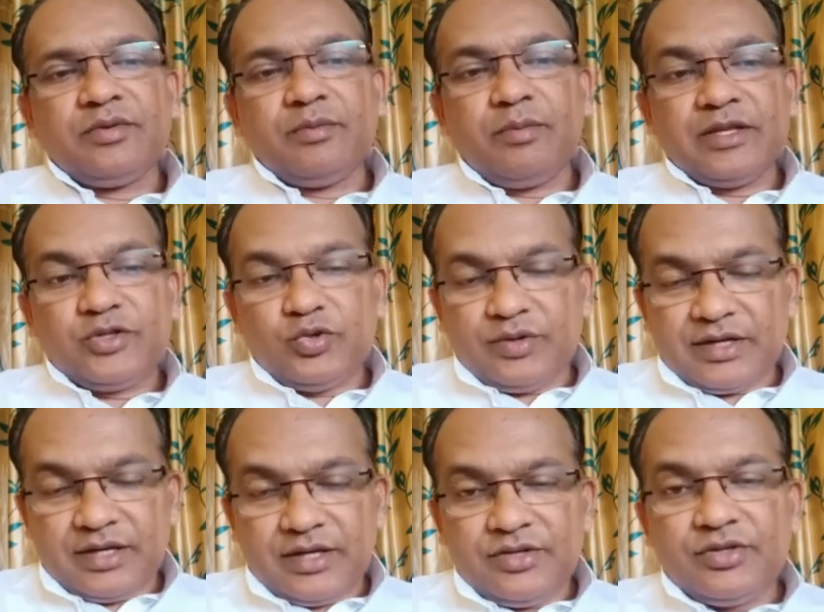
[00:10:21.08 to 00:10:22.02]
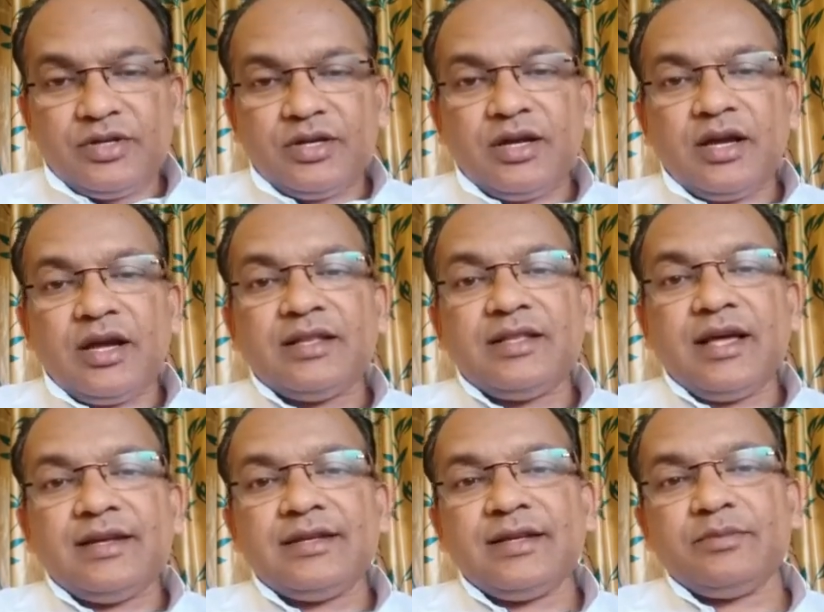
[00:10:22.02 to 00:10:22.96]
mature age. At
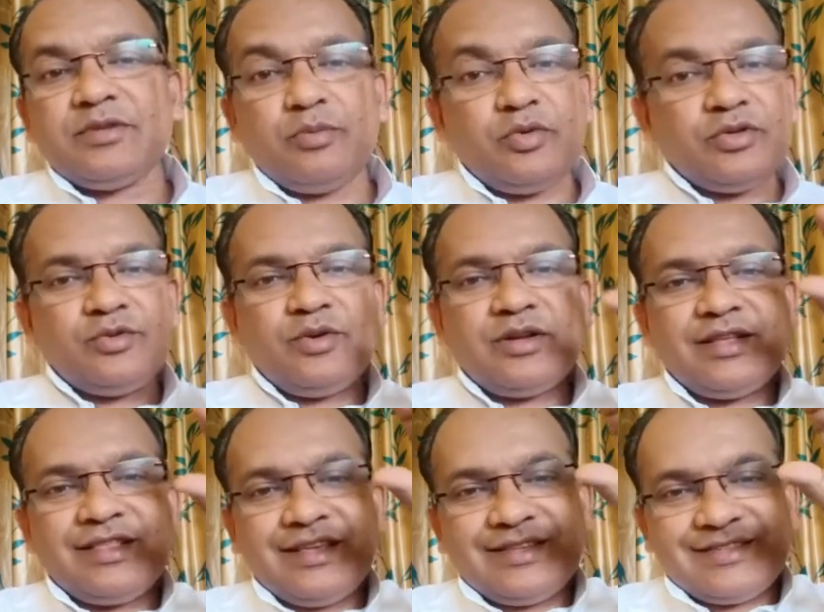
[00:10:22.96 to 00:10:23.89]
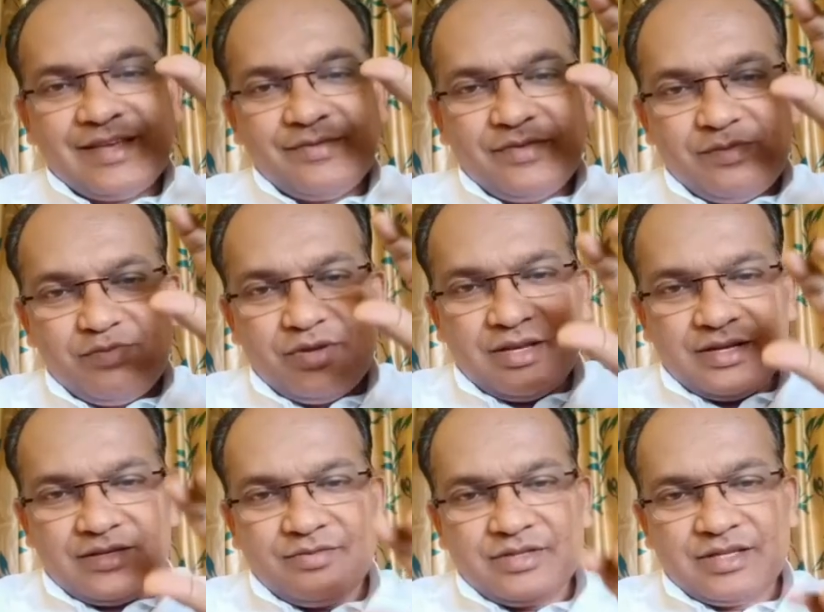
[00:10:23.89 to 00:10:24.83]
that time, suppose you are the seven
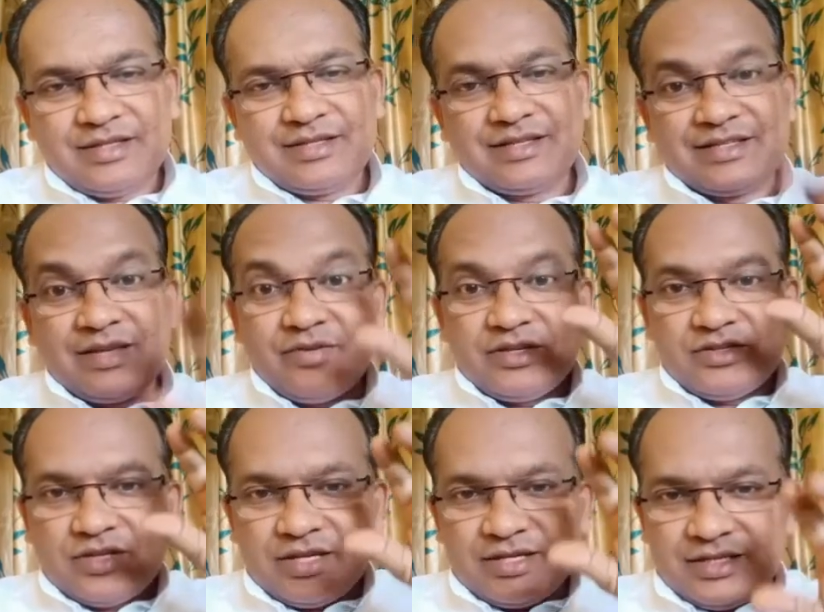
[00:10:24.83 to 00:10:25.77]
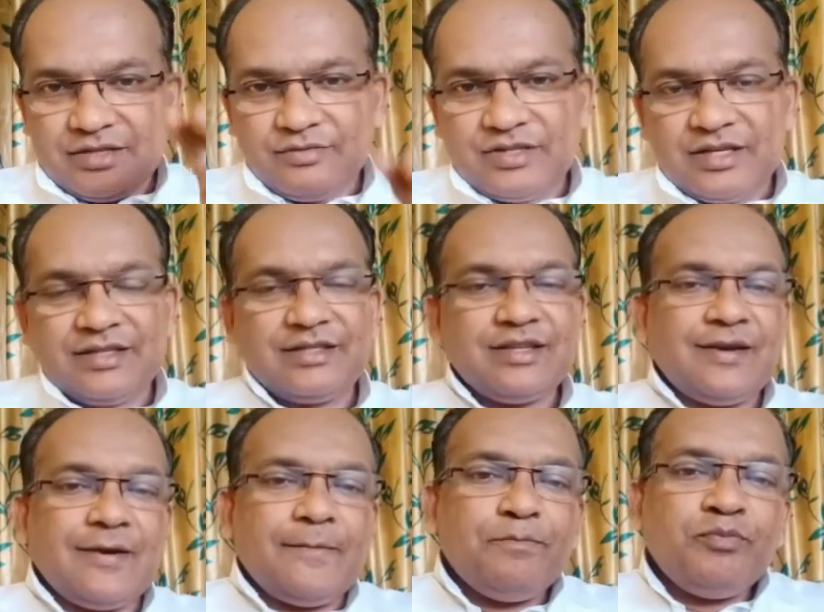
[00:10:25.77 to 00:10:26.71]
stages which I
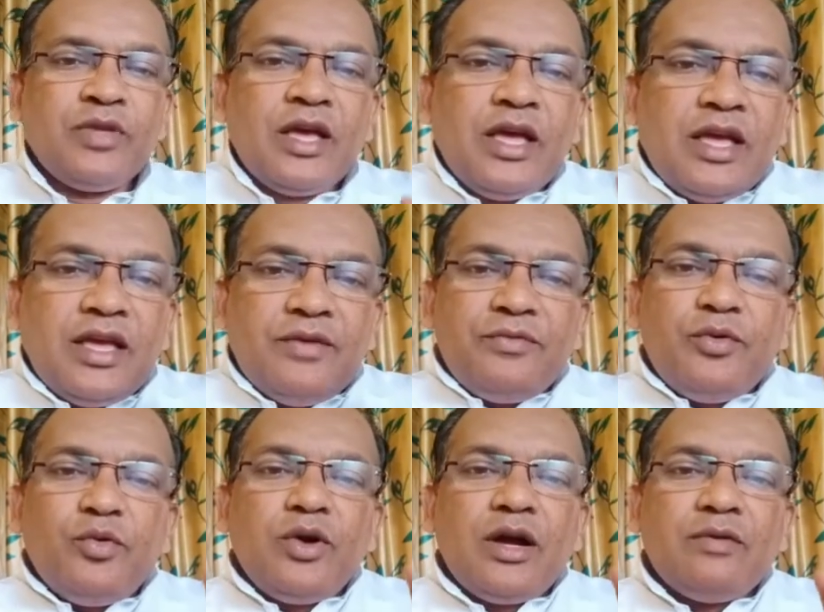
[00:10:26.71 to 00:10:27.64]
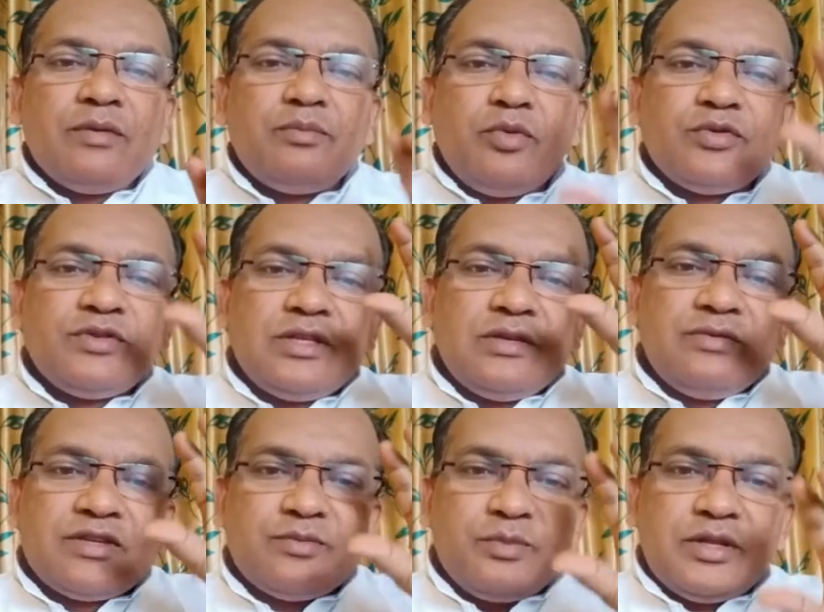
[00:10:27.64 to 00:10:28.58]
said, if you have a
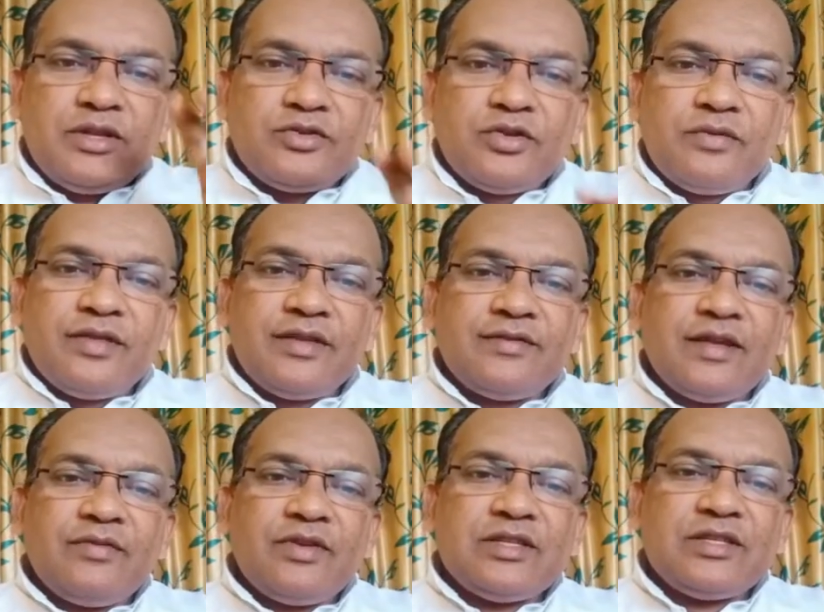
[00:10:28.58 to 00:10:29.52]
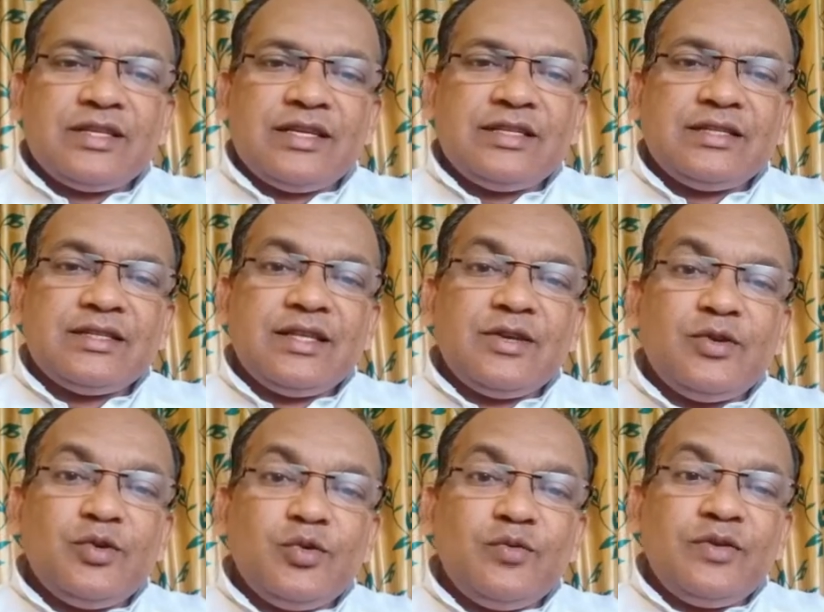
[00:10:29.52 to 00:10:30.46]
positive experience of the seven stages, then
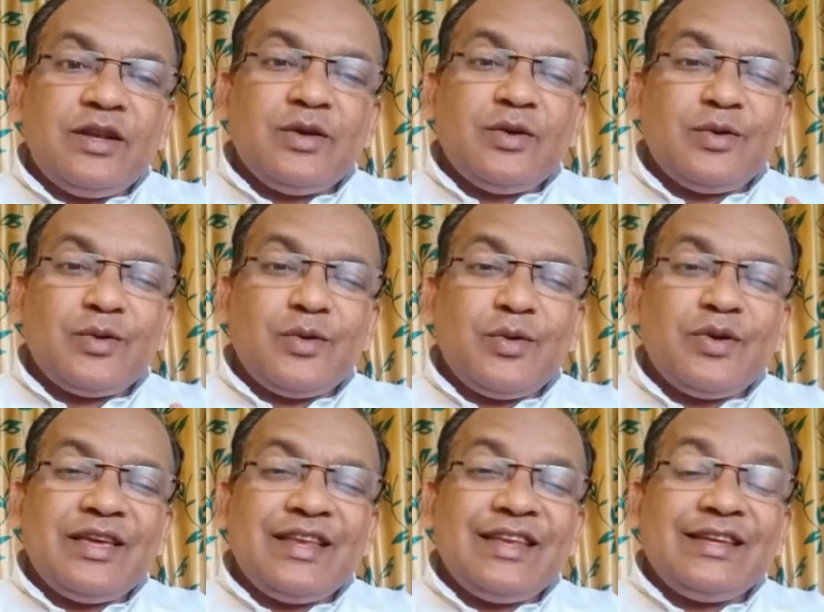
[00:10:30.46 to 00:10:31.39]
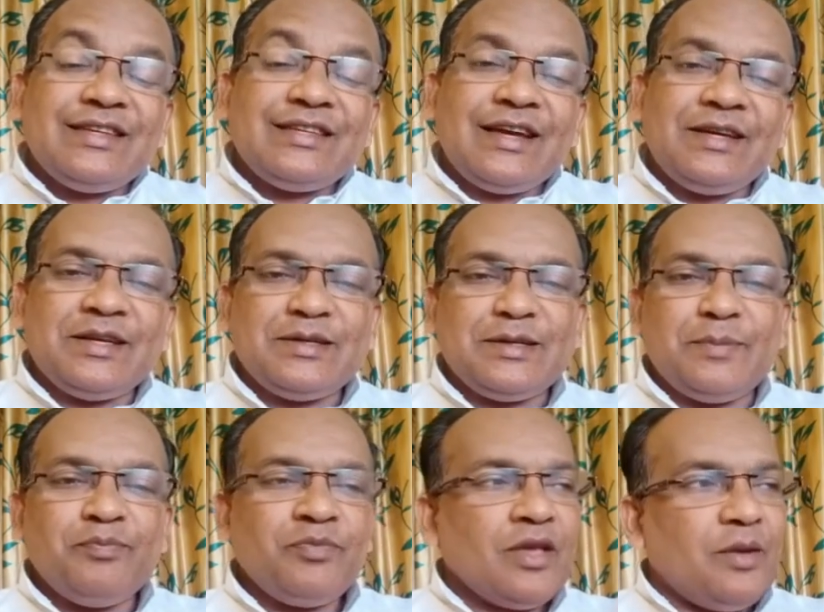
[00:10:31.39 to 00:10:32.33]
you will grow in
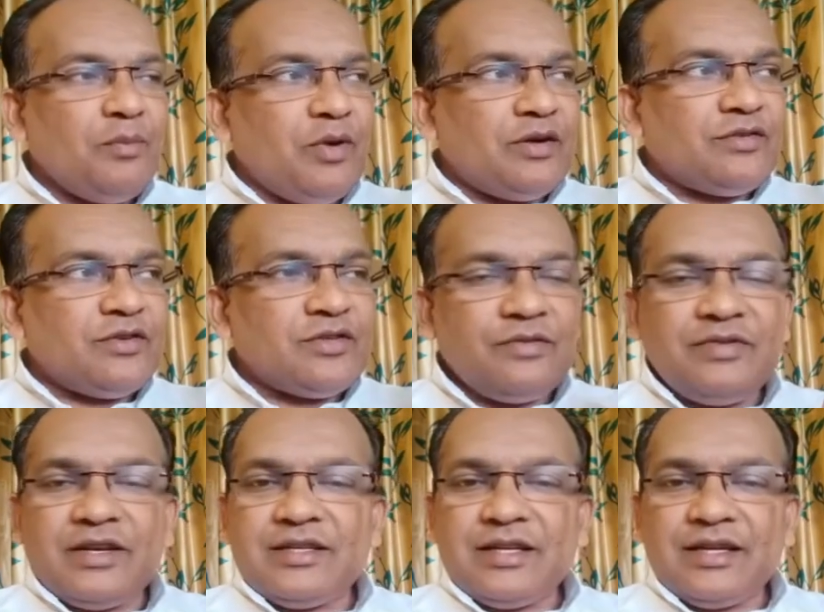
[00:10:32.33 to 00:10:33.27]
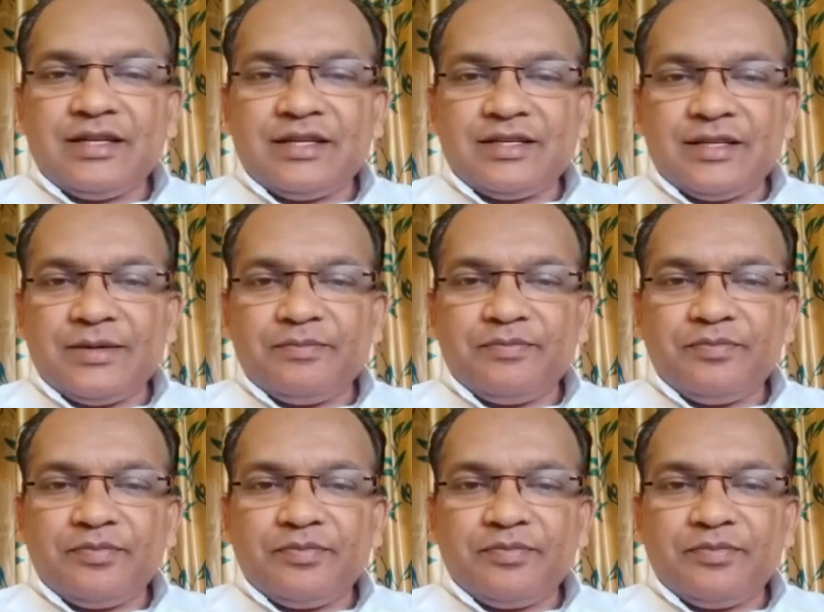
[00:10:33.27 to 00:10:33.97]
integrity. Persons of integrity,